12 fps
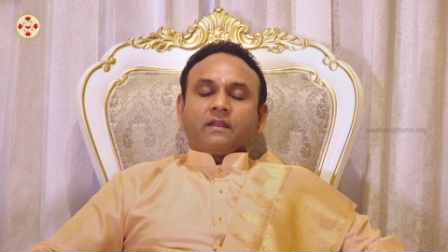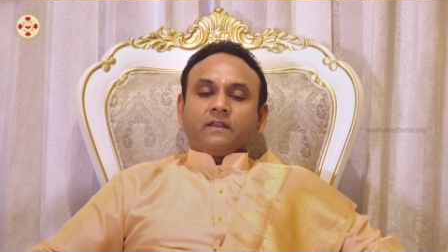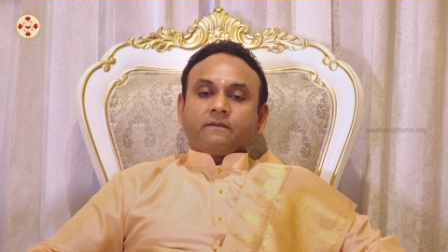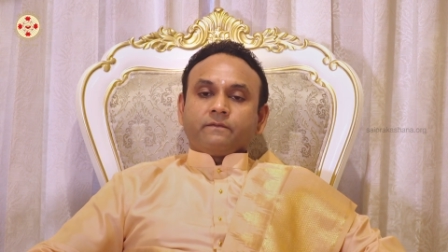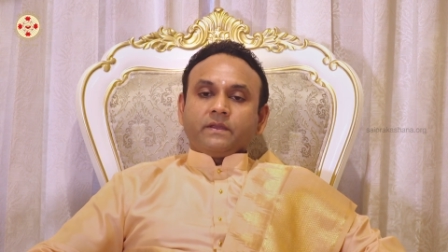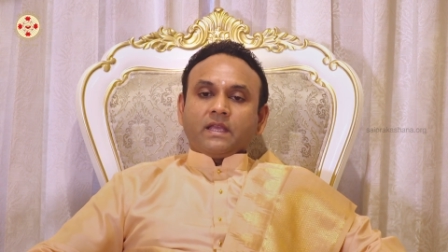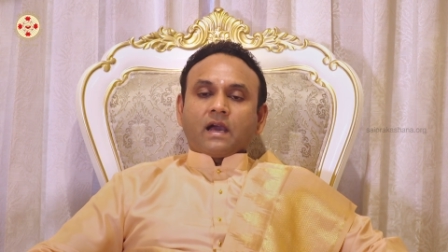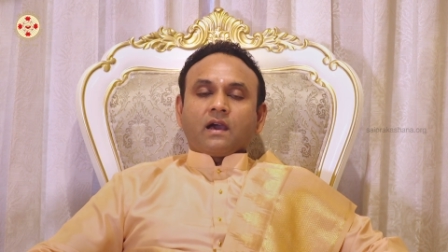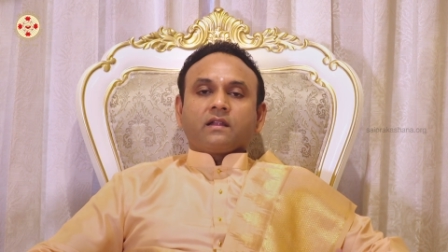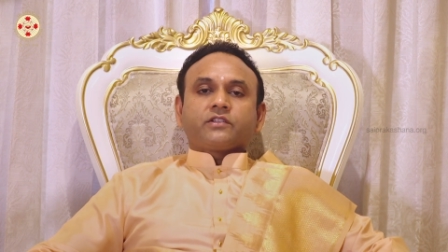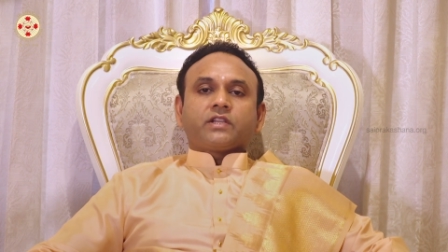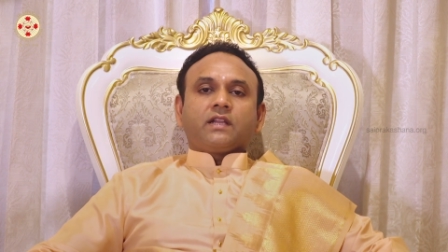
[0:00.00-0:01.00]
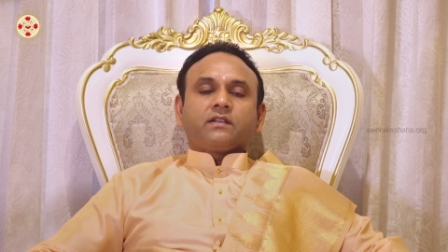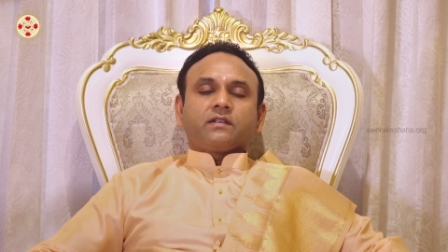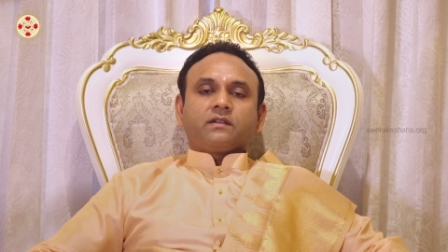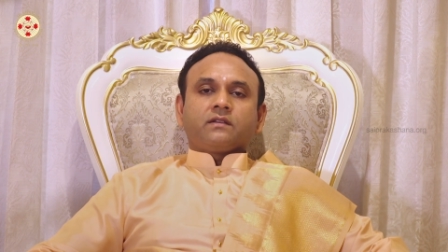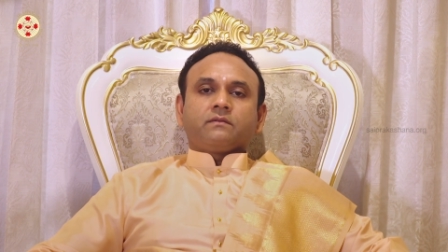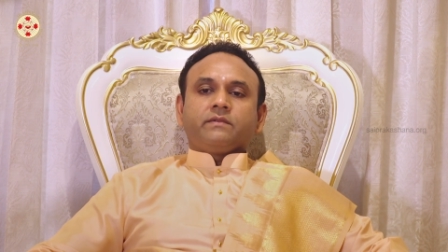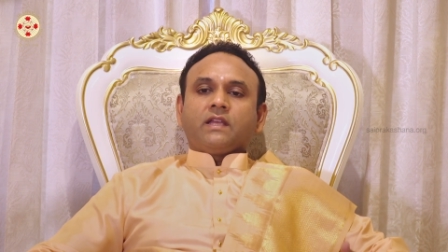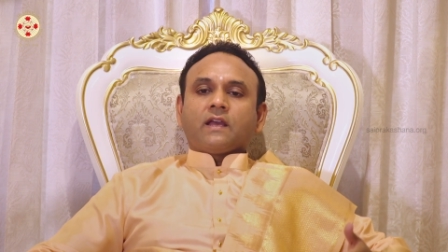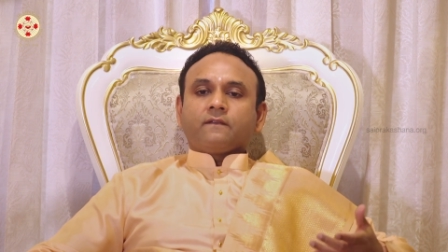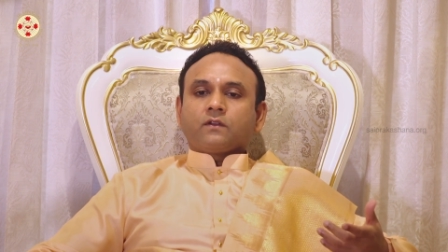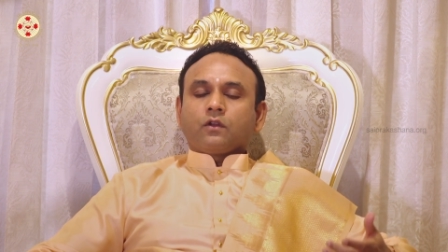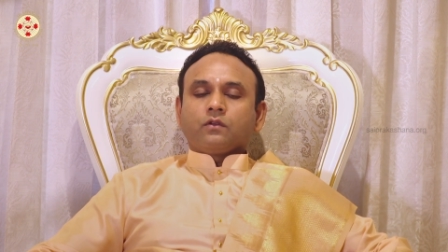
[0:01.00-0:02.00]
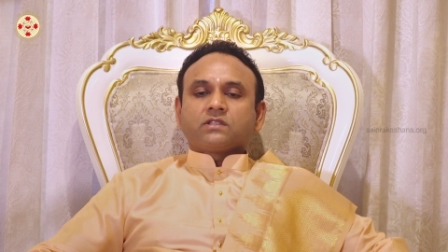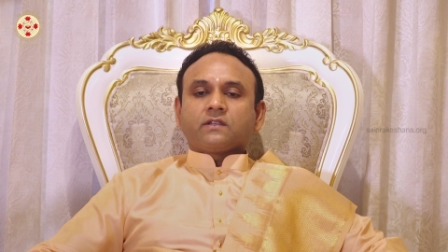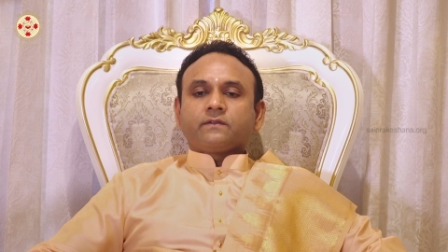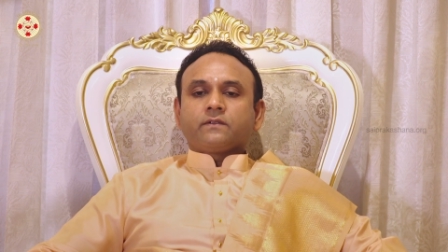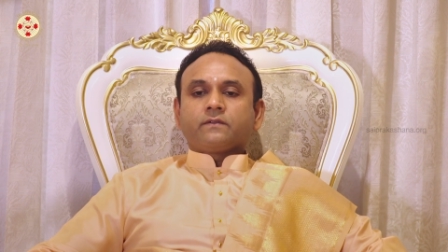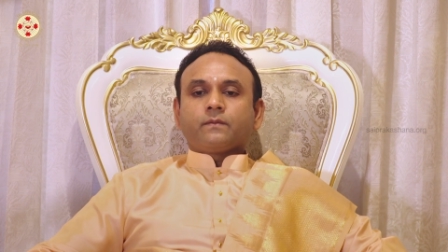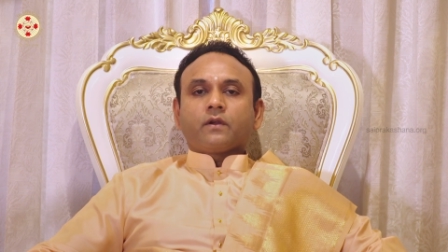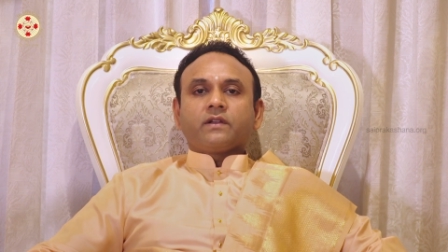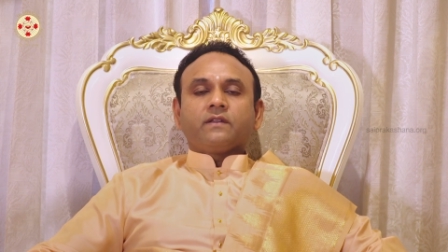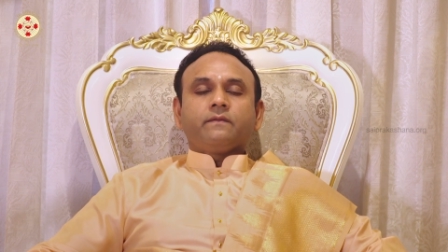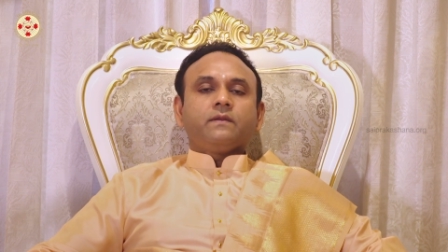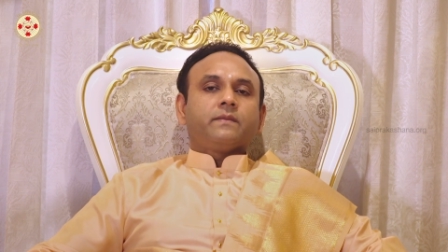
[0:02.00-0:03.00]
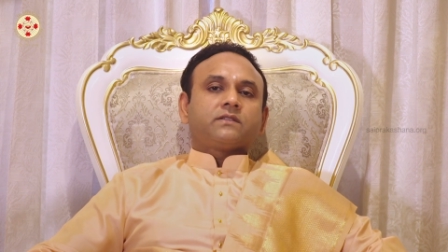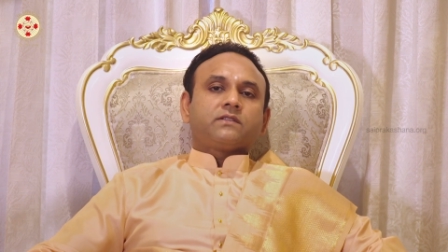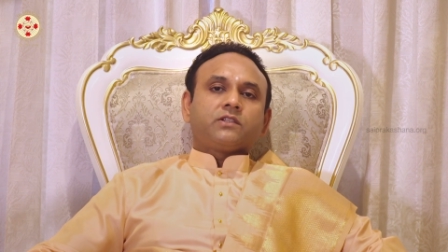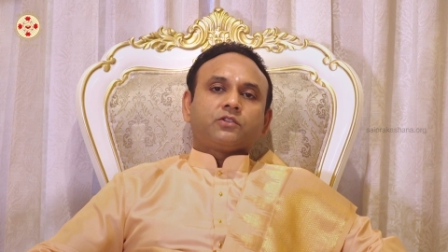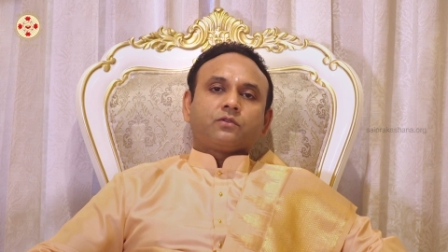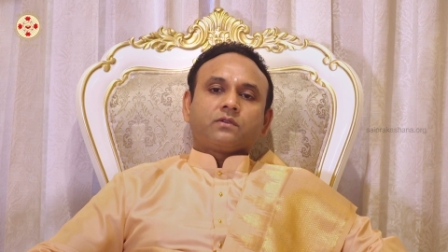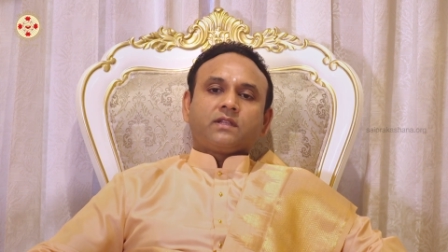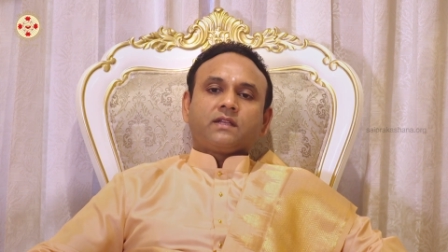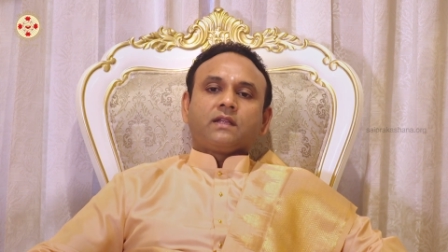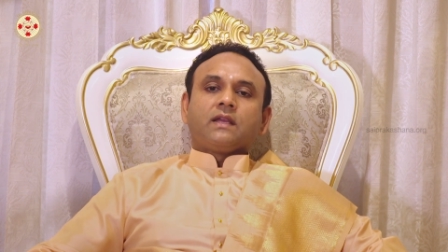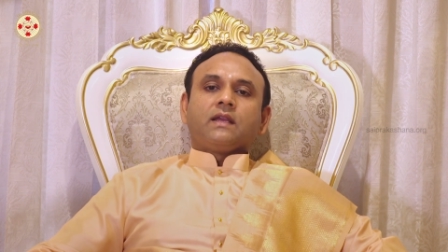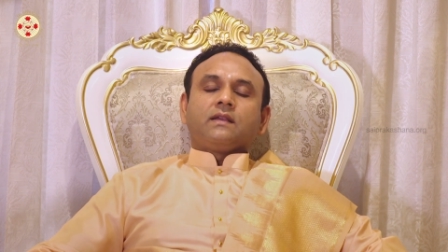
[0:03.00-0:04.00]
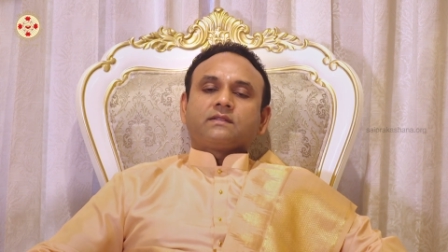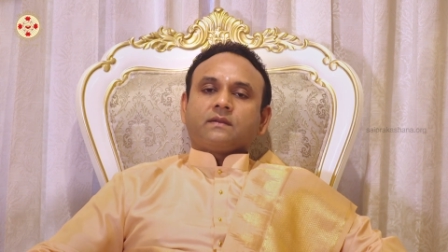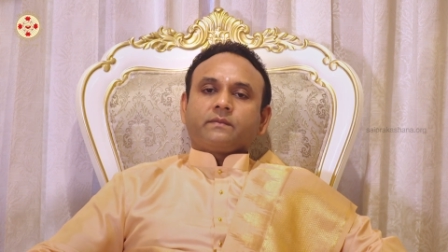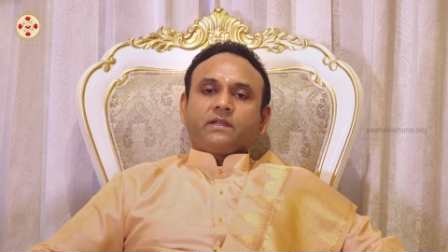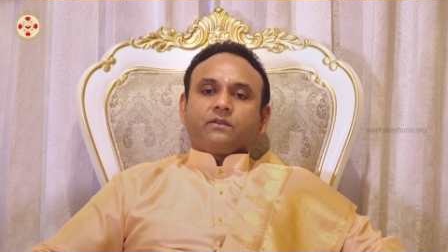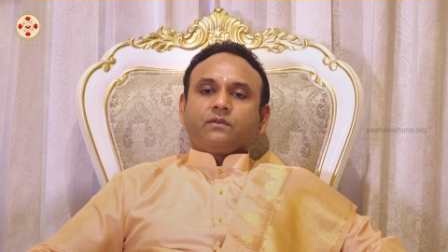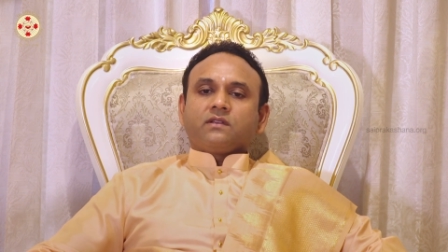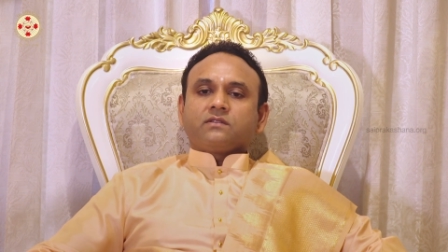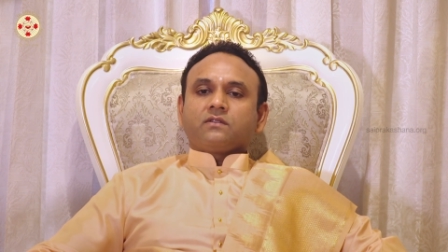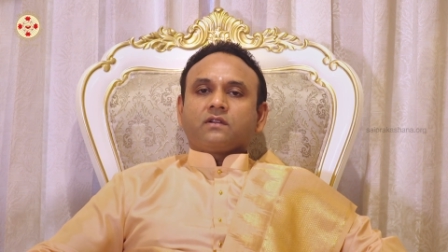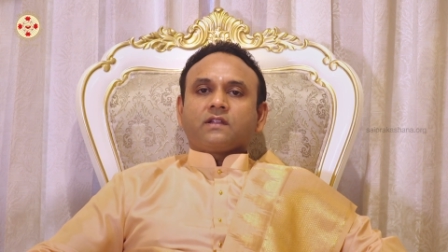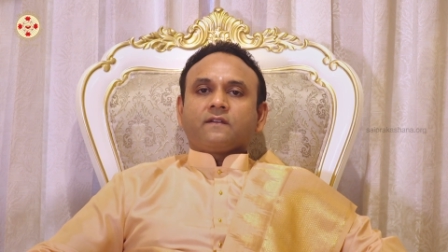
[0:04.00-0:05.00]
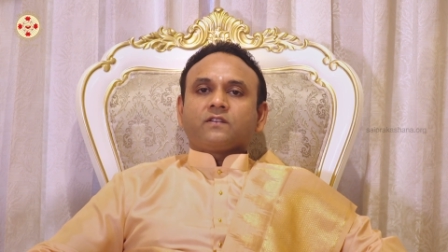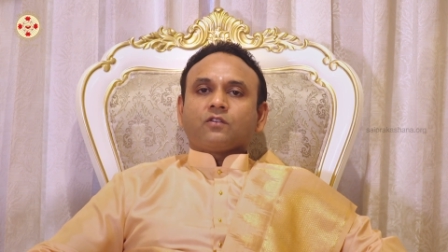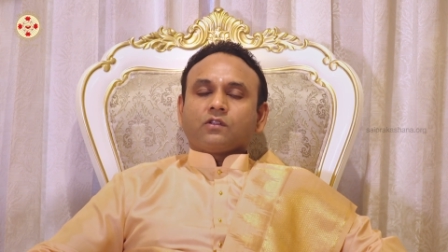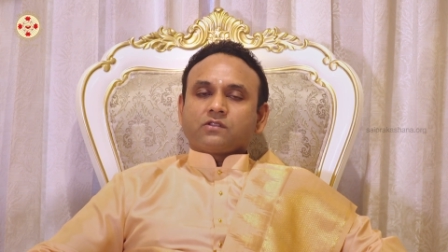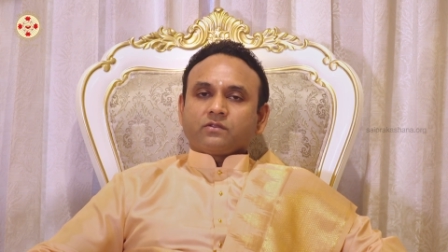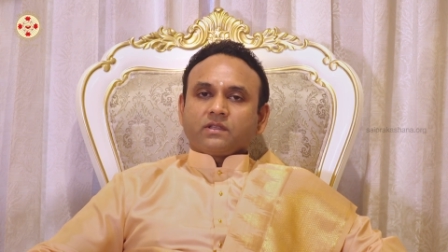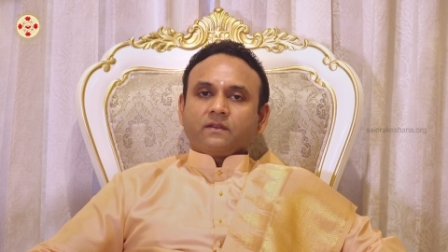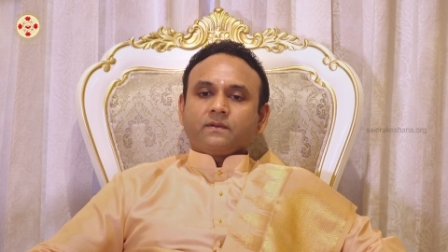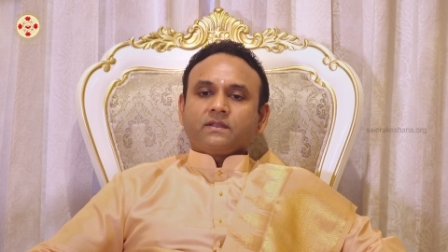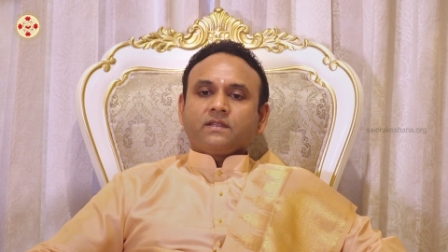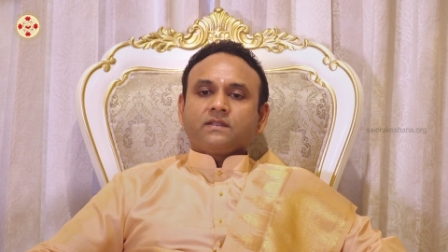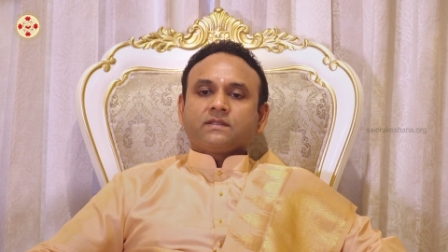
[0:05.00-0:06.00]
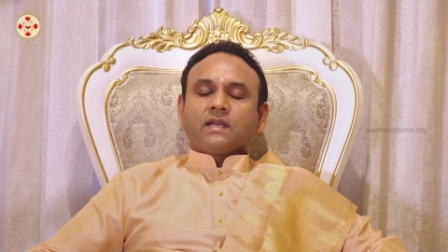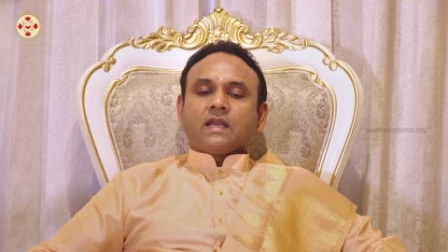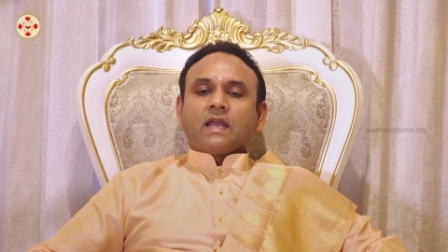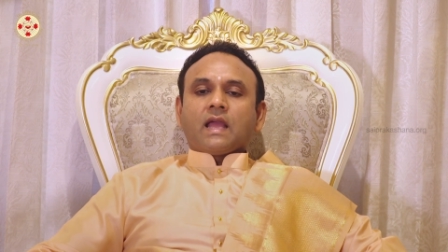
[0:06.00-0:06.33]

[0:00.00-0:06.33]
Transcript: If we are sheltered, we have clothes on our body, we must ensure that somebody who does not have is also given this.